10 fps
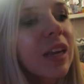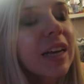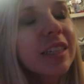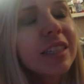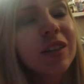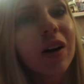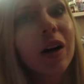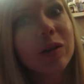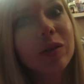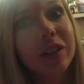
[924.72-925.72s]
it's still
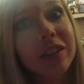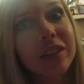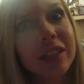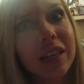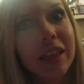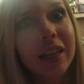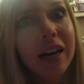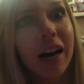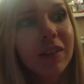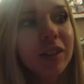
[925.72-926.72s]
unreal to think that
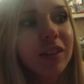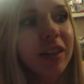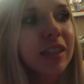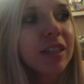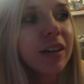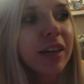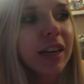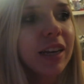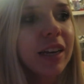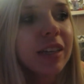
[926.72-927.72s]
I have two kids
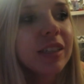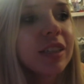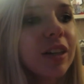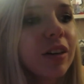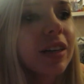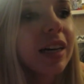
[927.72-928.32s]
already. It's so